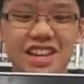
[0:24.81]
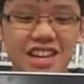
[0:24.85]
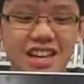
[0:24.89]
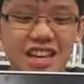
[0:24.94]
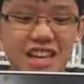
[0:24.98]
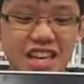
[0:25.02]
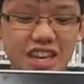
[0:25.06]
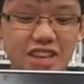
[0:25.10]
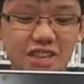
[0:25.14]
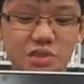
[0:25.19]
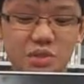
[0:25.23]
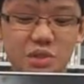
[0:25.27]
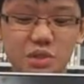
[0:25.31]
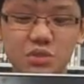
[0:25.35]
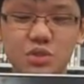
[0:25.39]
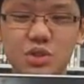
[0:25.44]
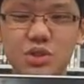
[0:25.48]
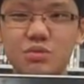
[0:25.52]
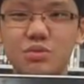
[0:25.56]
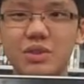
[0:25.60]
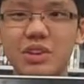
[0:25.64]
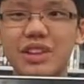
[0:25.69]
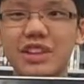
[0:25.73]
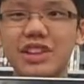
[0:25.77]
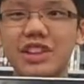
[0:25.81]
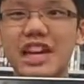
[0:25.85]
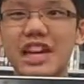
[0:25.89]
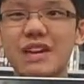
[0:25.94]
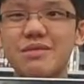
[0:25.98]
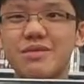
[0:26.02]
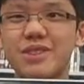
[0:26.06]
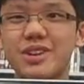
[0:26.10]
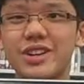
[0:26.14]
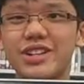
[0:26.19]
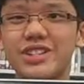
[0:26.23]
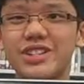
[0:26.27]
And the other one was When
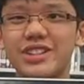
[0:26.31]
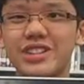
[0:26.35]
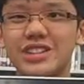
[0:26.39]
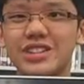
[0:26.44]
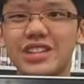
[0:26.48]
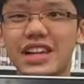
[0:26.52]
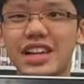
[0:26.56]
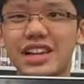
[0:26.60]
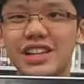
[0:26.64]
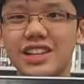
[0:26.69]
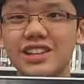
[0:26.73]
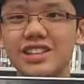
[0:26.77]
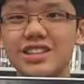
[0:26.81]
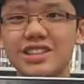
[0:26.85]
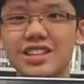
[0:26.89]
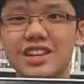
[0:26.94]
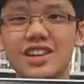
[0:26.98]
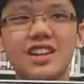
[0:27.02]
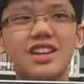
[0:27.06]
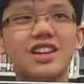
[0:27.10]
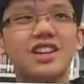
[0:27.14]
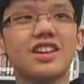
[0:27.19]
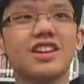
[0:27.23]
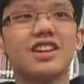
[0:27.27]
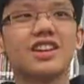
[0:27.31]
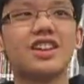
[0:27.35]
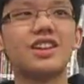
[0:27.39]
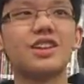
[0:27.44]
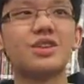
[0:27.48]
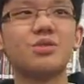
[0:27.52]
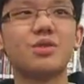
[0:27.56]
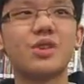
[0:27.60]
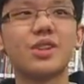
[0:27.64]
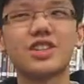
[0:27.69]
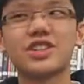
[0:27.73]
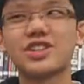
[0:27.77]
Libraries Are Silenced, in
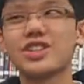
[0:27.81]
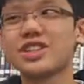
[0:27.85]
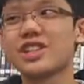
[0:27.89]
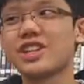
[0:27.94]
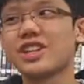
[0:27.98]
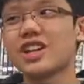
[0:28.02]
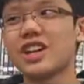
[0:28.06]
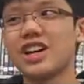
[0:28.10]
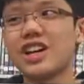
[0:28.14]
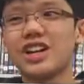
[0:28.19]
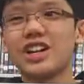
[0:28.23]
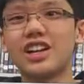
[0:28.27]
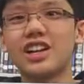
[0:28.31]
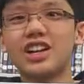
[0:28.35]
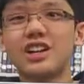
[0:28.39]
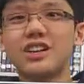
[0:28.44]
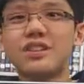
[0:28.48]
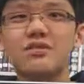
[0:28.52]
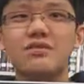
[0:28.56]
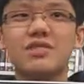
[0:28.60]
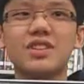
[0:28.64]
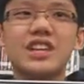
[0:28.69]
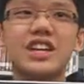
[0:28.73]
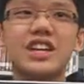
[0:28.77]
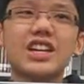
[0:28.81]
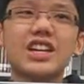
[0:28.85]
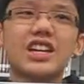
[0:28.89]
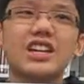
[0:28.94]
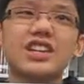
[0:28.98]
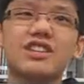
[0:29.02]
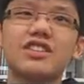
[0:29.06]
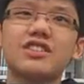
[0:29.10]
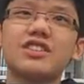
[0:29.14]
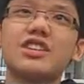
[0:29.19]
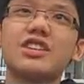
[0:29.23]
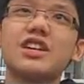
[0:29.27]
which um,
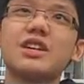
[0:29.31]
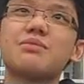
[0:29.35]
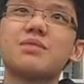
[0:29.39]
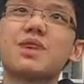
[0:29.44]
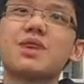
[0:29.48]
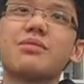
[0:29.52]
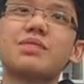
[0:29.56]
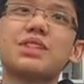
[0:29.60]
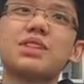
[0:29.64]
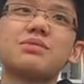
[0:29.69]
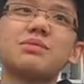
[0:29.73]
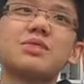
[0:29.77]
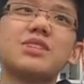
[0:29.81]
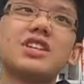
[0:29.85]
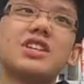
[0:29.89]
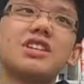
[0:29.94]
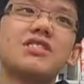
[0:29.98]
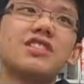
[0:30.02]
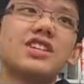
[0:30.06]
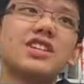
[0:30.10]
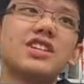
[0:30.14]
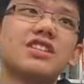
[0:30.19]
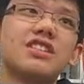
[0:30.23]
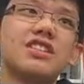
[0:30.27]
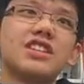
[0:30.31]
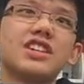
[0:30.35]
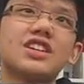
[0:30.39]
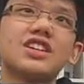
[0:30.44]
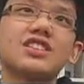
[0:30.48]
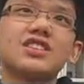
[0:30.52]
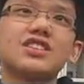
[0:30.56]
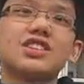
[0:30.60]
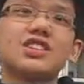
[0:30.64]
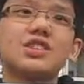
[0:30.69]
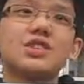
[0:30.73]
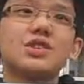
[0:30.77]
during a public speaking venue, it
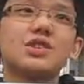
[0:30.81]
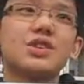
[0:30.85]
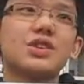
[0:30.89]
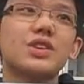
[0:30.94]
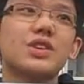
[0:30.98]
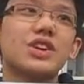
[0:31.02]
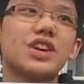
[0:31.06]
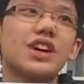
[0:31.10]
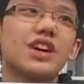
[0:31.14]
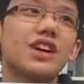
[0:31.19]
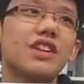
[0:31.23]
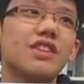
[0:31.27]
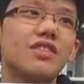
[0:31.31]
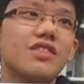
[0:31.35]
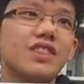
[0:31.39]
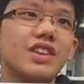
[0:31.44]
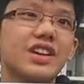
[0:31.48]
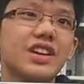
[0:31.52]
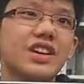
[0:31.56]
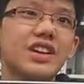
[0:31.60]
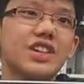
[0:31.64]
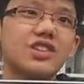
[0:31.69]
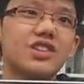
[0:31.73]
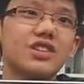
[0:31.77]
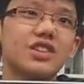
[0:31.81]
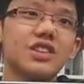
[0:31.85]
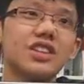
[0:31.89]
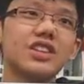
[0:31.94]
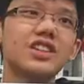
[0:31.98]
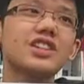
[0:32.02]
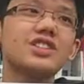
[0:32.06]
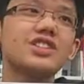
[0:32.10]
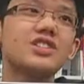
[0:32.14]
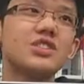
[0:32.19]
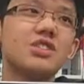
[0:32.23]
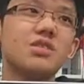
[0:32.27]
tells the story of a
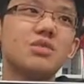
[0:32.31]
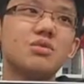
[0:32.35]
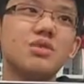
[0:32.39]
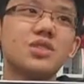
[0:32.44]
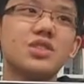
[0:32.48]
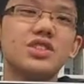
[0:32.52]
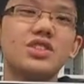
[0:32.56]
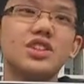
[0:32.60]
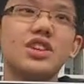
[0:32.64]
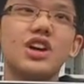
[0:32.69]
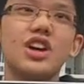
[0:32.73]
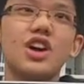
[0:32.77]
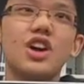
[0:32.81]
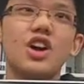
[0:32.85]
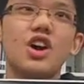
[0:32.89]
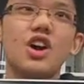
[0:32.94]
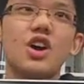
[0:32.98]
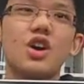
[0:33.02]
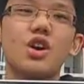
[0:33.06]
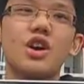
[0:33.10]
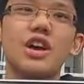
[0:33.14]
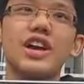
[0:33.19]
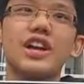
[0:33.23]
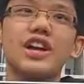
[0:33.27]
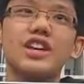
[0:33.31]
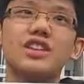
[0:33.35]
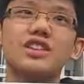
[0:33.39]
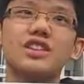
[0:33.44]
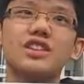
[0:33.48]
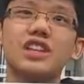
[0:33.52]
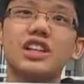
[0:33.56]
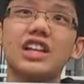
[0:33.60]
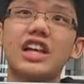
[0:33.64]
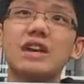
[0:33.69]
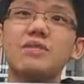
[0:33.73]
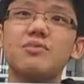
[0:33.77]
journalist who was, and
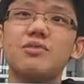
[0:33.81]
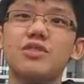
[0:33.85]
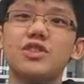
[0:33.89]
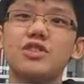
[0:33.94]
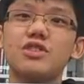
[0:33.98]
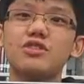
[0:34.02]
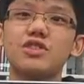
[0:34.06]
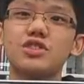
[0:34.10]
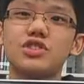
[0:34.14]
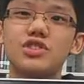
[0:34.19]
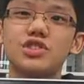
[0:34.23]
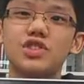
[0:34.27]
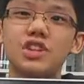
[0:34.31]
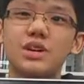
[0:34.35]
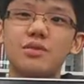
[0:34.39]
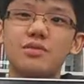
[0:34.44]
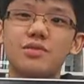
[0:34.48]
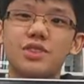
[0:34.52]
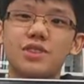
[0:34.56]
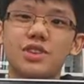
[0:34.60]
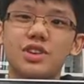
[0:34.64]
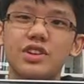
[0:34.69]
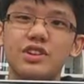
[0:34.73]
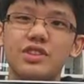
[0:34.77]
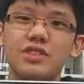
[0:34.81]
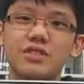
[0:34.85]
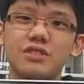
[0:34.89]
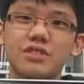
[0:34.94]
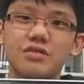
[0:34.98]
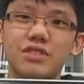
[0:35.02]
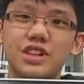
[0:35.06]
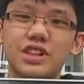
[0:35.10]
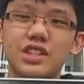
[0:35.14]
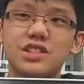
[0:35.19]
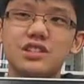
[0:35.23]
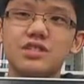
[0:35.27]
the library who stood up for his
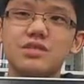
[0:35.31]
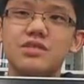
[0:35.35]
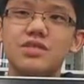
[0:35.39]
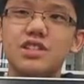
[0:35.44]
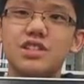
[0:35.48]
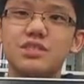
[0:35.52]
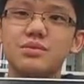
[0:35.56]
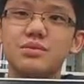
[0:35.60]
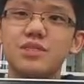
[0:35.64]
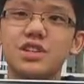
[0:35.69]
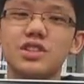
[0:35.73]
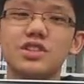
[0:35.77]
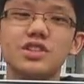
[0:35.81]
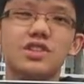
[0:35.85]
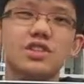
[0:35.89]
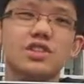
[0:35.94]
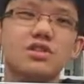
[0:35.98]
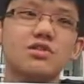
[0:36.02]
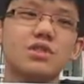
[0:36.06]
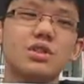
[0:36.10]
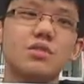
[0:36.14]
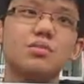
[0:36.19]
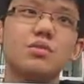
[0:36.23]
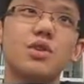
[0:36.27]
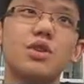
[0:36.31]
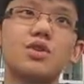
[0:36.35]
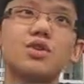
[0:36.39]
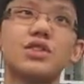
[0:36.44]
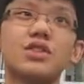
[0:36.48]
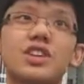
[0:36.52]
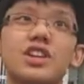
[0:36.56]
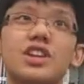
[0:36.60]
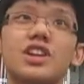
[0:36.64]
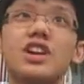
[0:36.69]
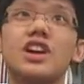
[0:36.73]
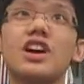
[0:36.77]
right to free speech, who were both
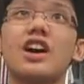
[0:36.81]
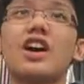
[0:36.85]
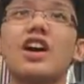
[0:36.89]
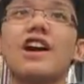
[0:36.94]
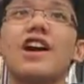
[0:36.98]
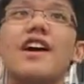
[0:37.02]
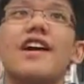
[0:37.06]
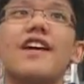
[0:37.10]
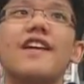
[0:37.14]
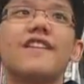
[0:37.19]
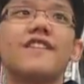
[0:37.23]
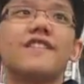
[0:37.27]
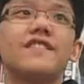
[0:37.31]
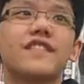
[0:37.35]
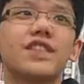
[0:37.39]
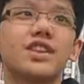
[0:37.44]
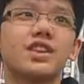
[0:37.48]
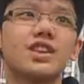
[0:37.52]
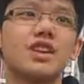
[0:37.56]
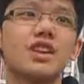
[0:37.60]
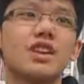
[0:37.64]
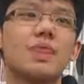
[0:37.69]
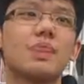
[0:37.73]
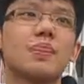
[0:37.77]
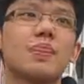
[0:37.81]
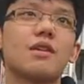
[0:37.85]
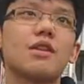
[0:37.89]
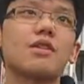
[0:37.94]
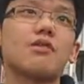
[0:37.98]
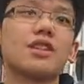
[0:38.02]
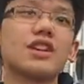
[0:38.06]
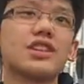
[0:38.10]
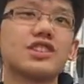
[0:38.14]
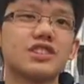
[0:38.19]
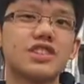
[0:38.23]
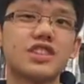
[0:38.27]
um,
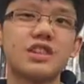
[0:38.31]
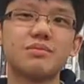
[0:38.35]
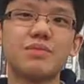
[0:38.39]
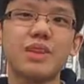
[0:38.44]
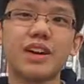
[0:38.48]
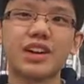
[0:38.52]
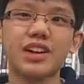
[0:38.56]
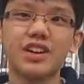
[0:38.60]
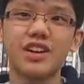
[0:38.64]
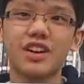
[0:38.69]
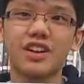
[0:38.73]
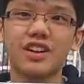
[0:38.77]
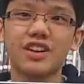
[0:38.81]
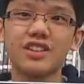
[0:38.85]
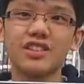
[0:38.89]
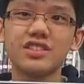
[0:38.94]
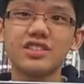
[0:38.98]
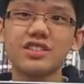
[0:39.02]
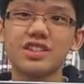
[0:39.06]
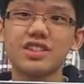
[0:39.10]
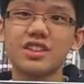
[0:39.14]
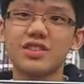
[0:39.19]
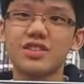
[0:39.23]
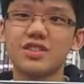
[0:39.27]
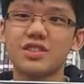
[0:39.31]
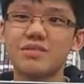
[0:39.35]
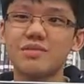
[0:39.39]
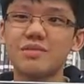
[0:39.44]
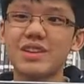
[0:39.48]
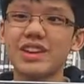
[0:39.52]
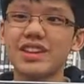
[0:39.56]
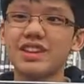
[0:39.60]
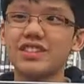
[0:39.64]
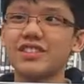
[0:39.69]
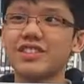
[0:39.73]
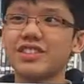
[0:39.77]
arrested by guards for
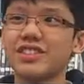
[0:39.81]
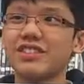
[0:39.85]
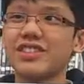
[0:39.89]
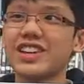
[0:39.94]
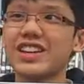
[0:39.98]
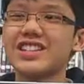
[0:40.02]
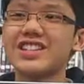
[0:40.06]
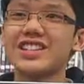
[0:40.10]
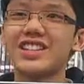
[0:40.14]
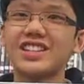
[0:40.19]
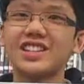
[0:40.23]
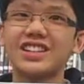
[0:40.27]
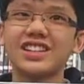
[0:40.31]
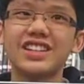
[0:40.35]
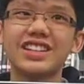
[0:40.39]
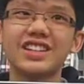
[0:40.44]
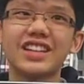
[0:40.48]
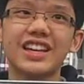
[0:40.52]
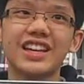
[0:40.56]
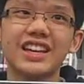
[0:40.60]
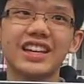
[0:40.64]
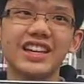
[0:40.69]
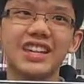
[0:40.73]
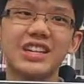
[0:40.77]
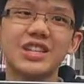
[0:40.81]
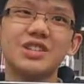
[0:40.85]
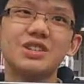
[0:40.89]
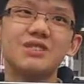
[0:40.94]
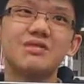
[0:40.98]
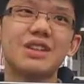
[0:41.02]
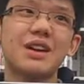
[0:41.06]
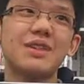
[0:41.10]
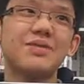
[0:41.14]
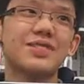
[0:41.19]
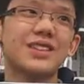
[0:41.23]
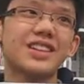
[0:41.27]
basically like
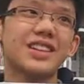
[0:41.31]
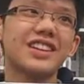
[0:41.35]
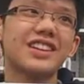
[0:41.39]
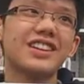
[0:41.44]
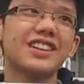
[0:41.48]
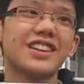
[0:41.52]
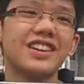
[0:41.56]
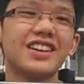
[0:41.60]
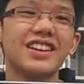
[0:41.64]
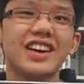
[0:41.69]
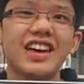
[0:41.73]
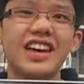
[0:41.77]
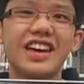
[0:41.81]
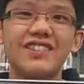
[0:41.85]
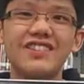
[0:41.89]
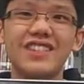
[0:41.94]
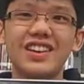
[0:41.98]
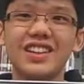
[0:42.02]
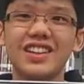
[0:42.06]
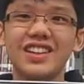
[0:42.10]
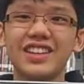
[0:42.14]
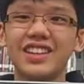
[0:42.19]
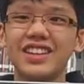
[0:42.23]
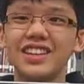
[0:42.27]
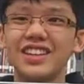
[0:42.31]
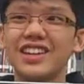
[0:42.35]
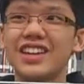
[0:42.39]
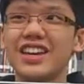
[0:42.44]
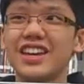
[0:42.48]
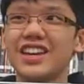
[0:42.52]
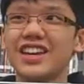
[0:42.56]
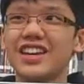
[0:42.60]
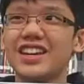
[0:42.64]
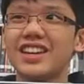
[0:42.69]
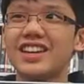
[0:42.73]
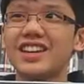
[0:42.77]
interrupting and making
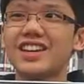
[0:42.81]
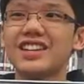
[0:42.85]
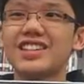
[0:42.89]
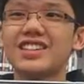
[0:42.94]
a